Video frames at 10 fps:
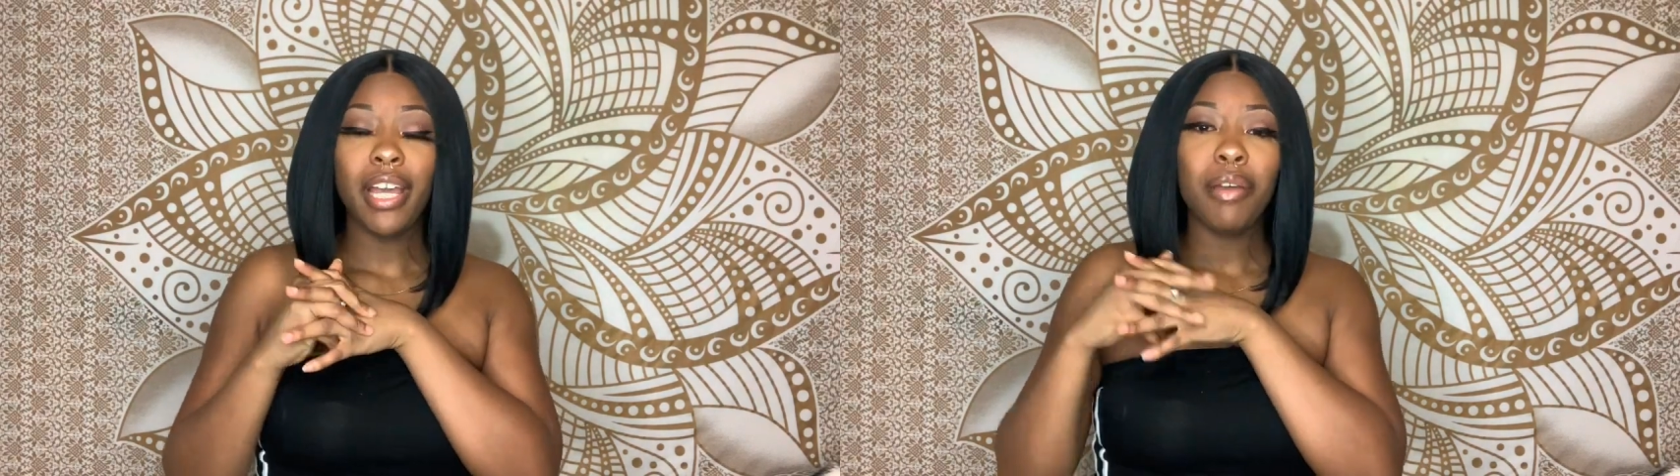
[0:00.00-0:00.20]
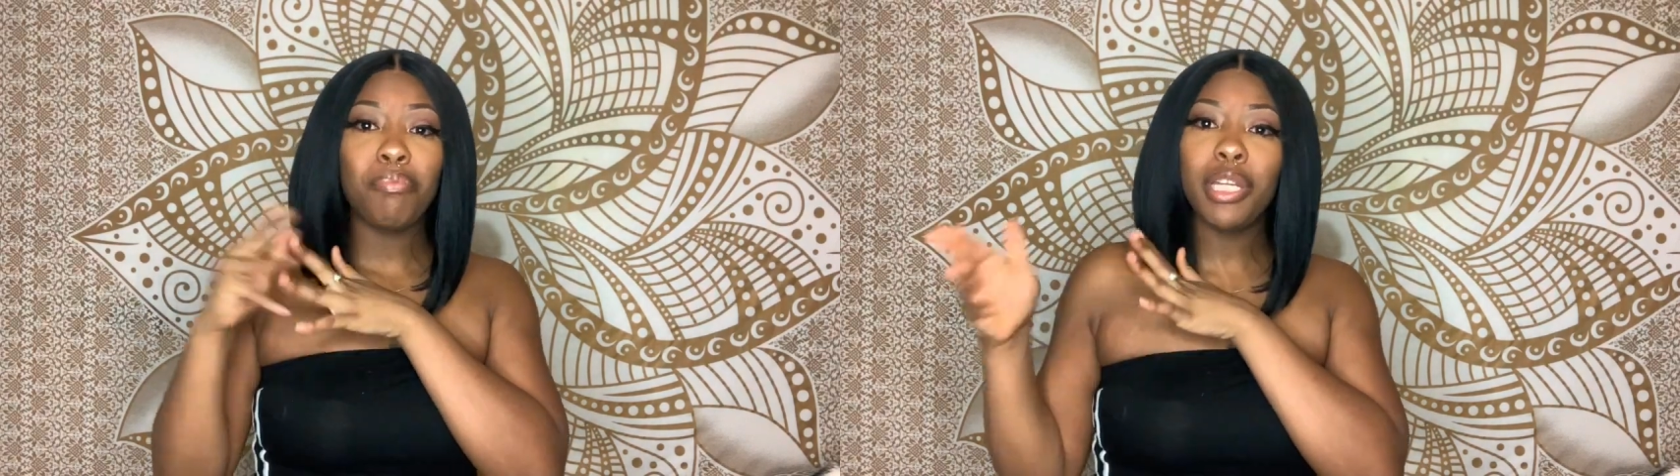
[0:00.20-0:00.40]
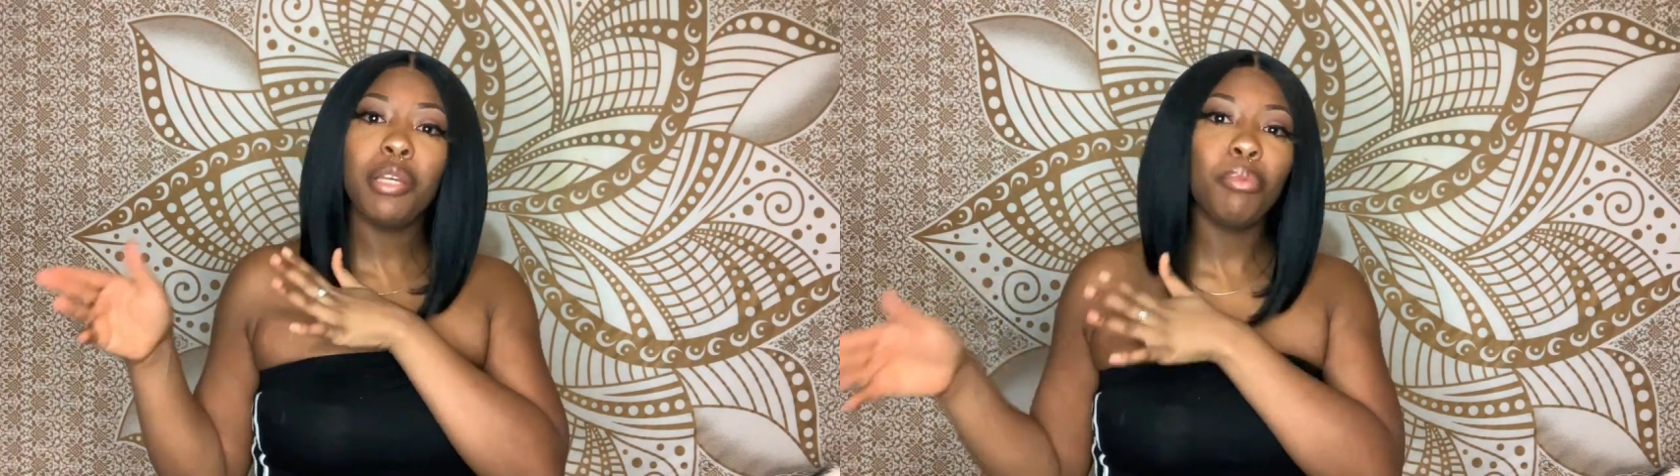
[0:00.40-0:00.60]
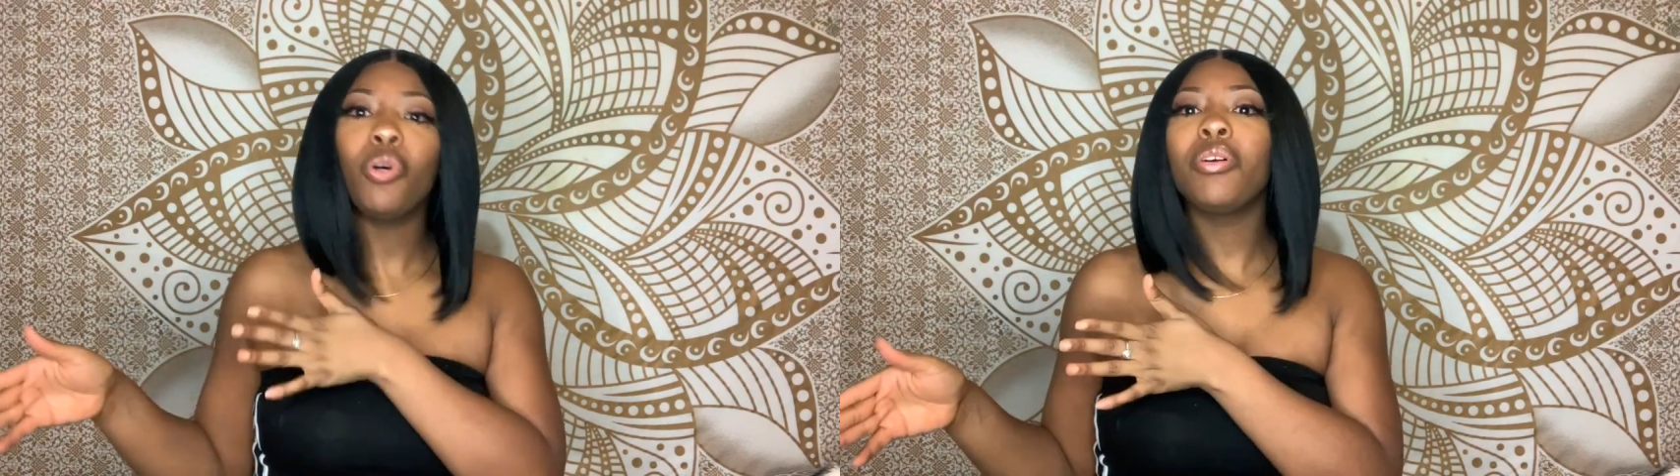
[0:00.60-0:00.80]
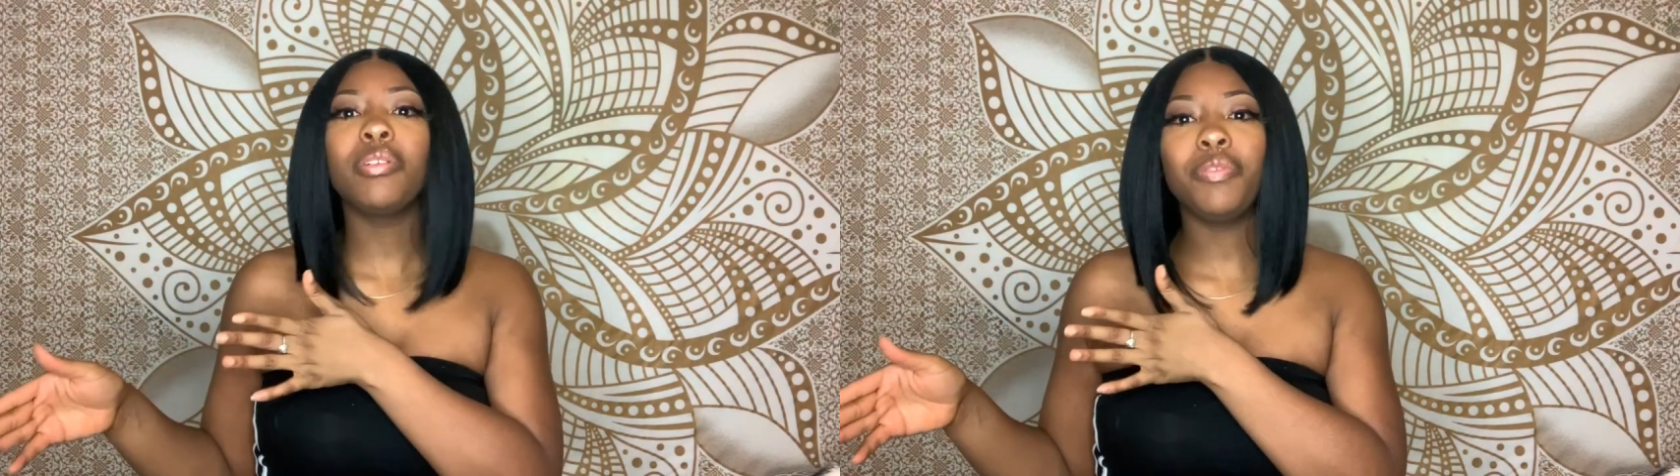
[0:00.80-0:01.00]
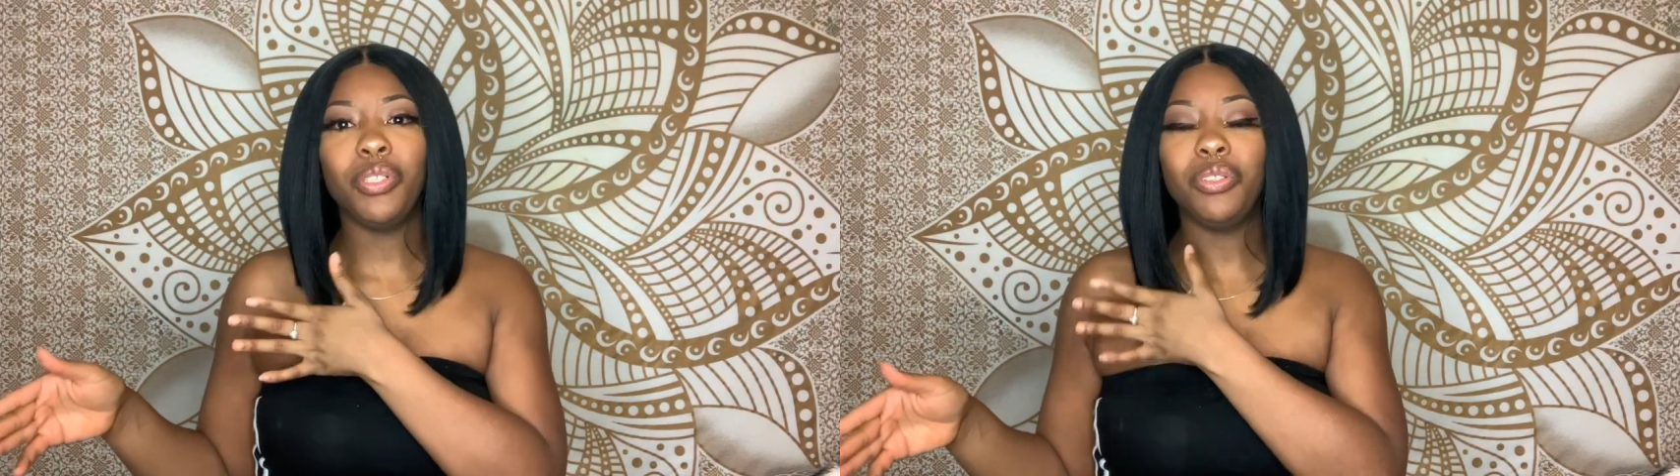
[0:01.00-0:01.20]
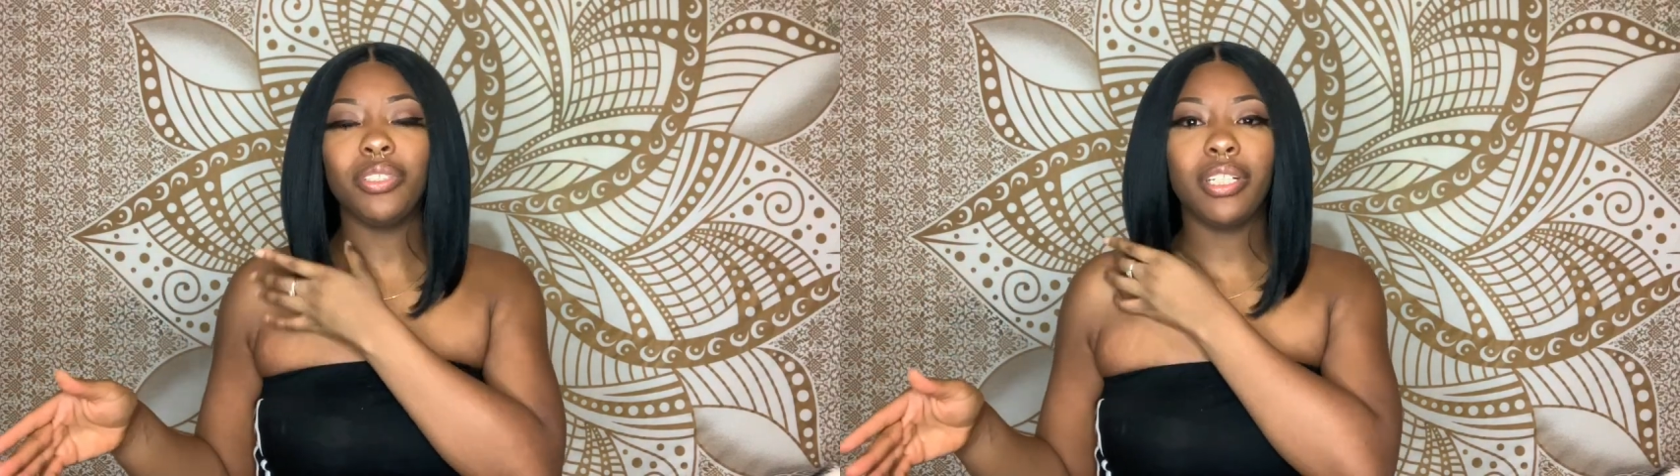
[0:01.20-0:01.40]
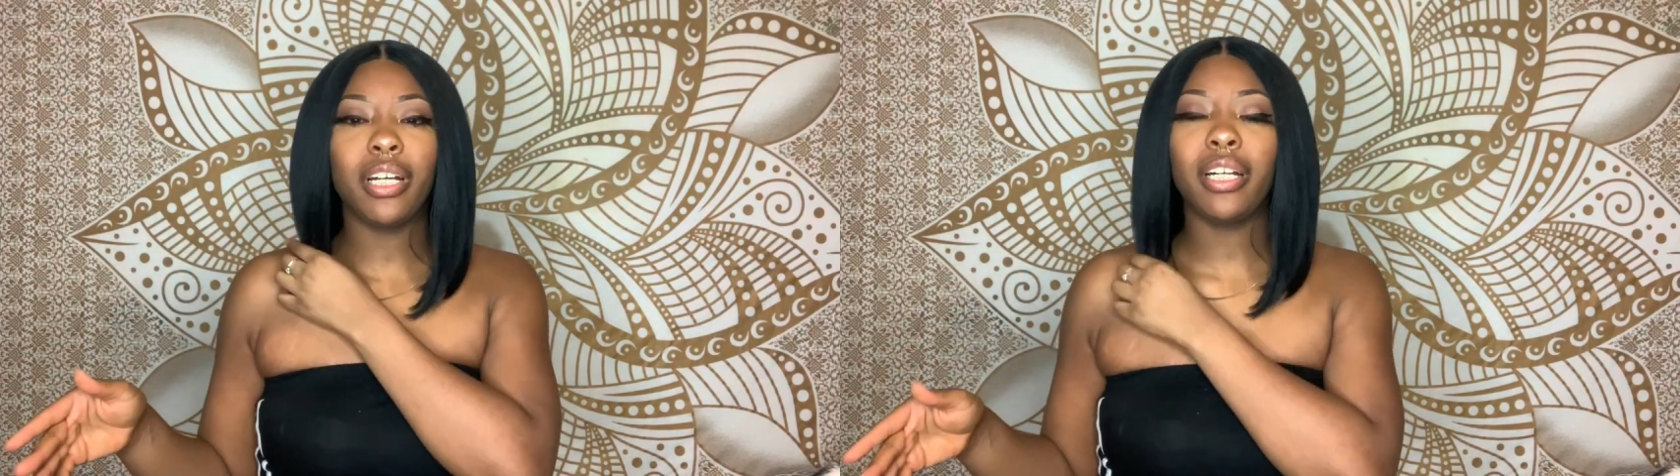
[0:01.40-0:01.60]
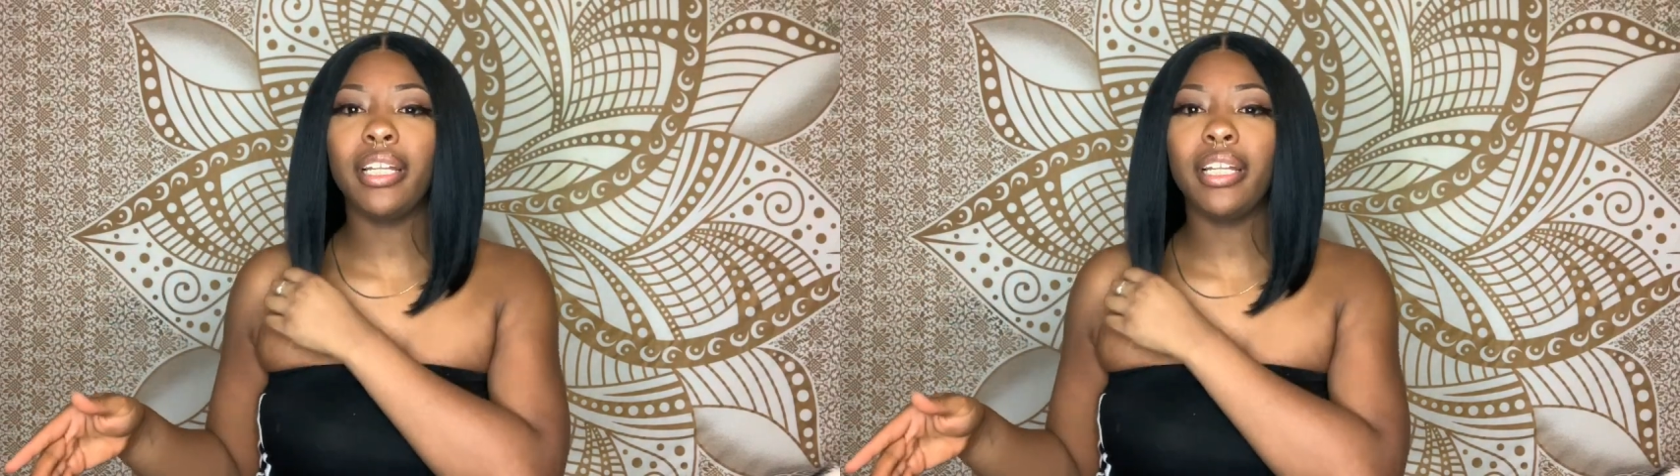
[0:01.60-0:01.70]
many more reviews on her.